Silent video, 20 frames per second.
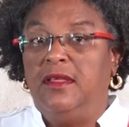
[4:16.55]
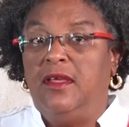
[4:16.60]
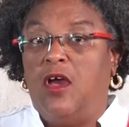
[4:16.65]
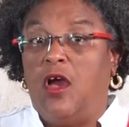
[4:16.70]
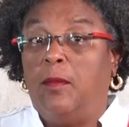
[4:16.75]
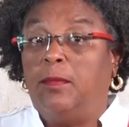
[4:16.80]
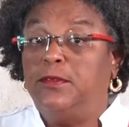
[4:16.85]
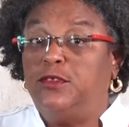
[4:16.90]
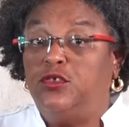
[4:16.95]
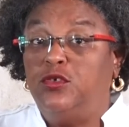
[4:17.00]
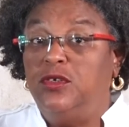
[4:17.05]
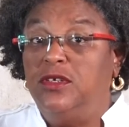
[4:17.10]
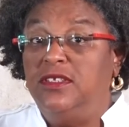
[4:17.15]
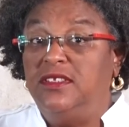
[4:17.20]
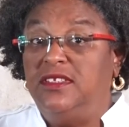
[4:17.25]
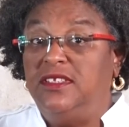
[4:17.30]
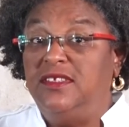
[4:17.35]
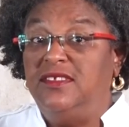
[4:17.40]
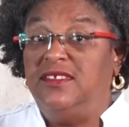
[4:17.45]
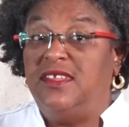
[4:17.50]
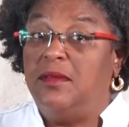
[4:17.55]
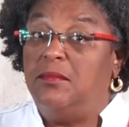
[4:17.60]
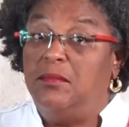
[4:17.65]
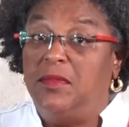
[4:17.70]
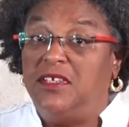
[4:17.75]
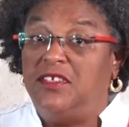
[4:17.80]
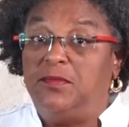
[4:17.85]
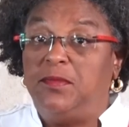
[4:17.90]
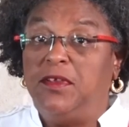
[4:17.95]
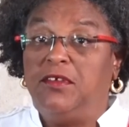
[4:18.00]
Opportunities that
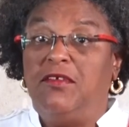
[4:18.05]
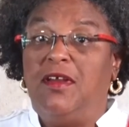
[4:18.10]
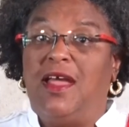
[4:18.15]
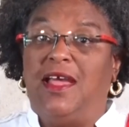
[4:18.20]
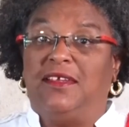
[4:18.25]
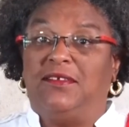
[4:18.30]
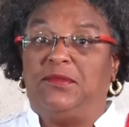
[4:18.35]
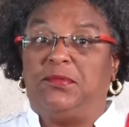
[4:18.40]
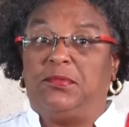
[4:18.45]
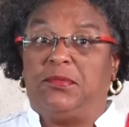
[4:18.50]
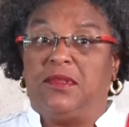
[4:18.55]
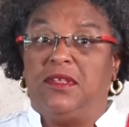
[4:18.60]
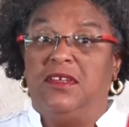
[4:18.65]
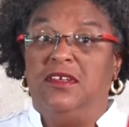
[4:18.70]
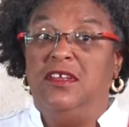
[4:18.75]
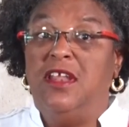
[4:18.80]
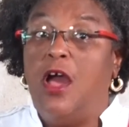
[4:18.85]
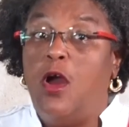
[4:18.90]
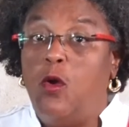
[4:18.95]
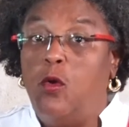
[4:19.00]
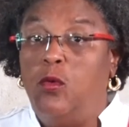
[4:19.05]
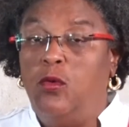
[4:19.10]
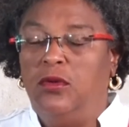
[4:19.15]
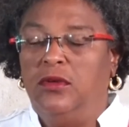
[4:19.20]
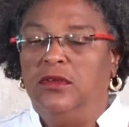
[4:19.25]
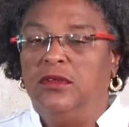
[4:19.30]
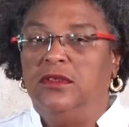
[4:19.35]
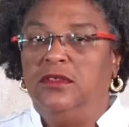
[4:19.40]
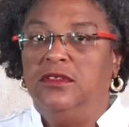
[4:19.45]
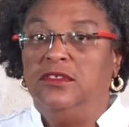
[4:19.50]
must be grasped now,
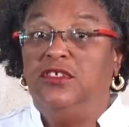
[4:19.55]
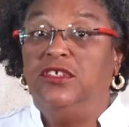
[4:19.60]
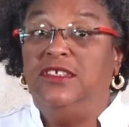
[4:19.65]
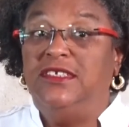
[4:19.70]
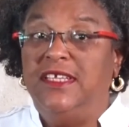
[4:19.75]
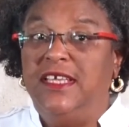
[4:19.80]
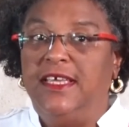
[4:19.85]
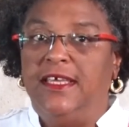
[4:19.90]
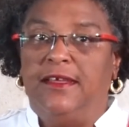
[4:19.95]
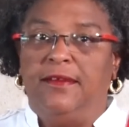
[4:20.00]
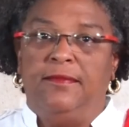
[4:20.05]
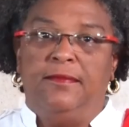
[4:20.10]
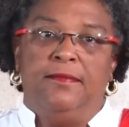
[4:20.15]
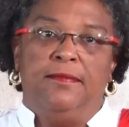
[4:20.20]
today.